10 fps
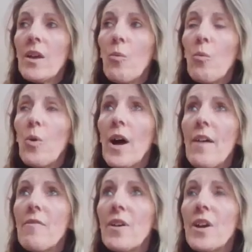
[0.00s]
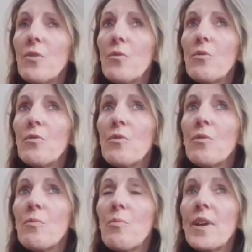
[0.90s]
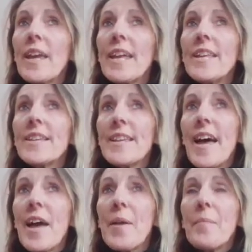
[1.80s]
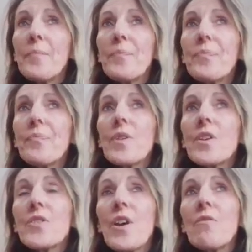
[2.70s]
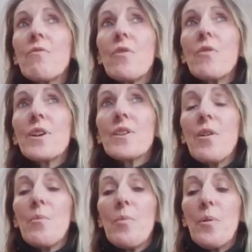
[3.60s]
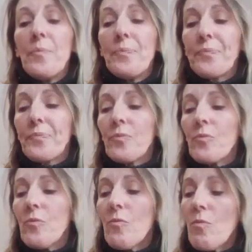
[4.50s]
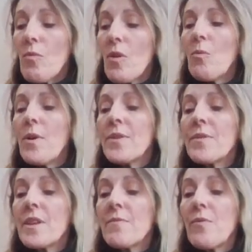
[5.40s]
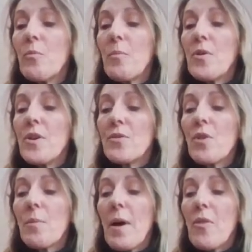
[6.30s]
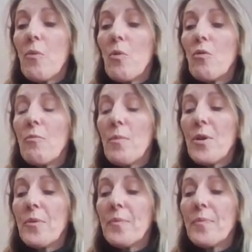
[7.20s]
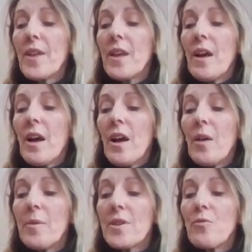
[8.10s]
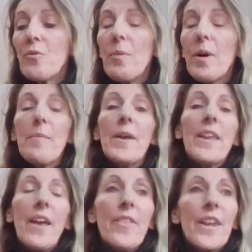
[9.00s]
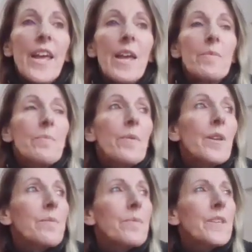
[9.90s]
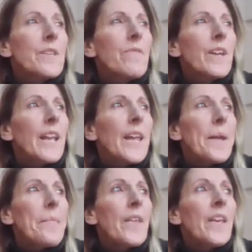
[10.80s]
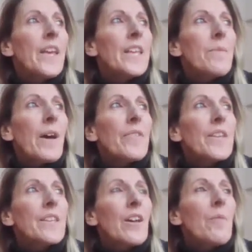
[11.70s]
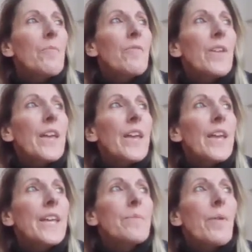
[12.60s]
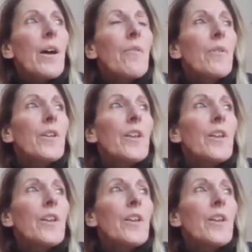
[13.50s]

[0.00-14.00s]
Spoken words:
whatever you're bringing in today. So for example, with this full moon, is all about the wolf moon. It's called by many other names, but specifically, it's about this time of year, is about,